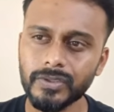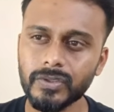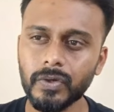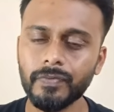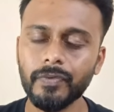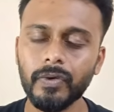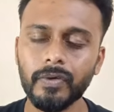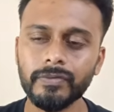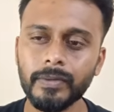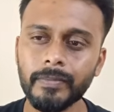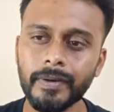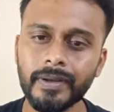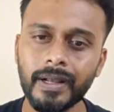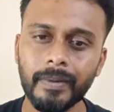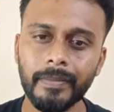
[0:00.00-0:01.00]
So, a few of
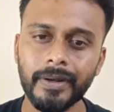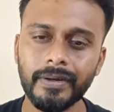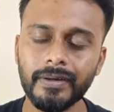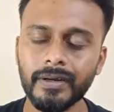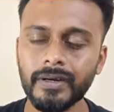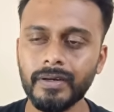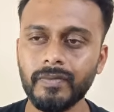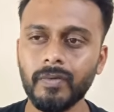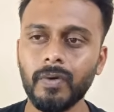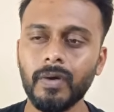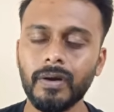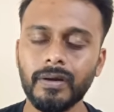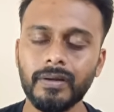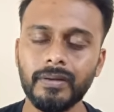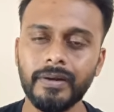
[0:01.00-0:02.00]
them have commented
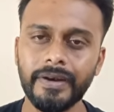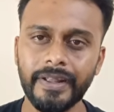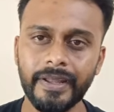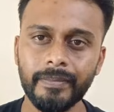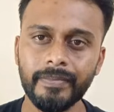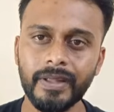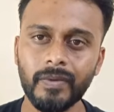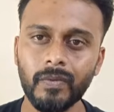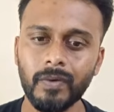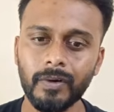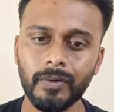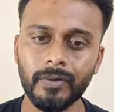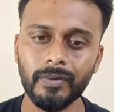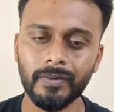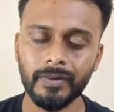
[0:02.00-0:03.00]
what name they
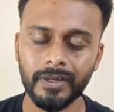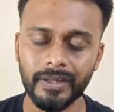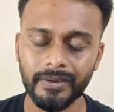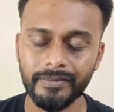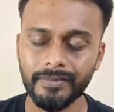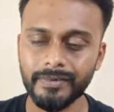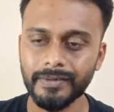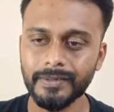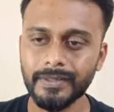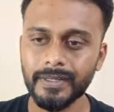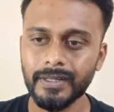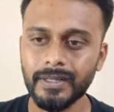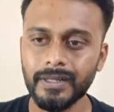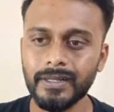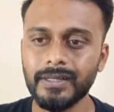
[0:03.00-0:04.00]
want to give.
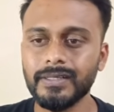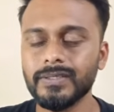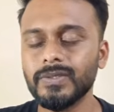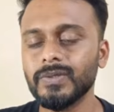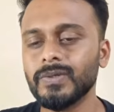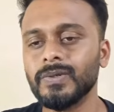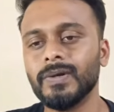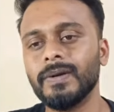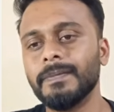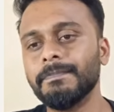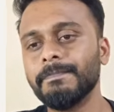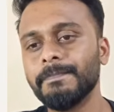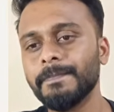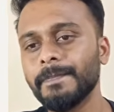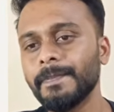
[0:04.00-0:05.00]

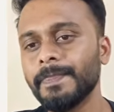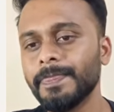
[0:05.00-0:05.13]
So,